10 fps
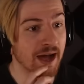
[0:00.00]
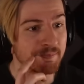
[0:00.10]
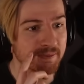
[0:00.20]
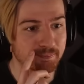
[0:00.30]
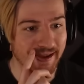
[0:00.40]
I
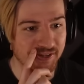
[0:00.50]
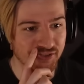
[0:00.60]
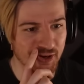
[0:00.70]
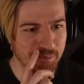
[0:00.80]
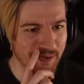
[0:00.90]
mean, based
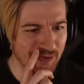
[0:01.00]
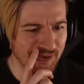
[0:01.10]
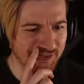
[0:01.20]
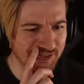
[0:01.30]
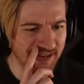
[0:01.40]
on
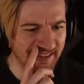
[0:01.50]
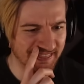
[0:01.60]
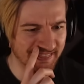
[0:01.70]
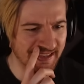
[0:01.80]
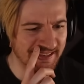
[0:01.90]
appearances, I
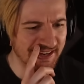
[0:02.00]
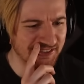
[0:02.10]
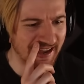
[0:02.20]
think he's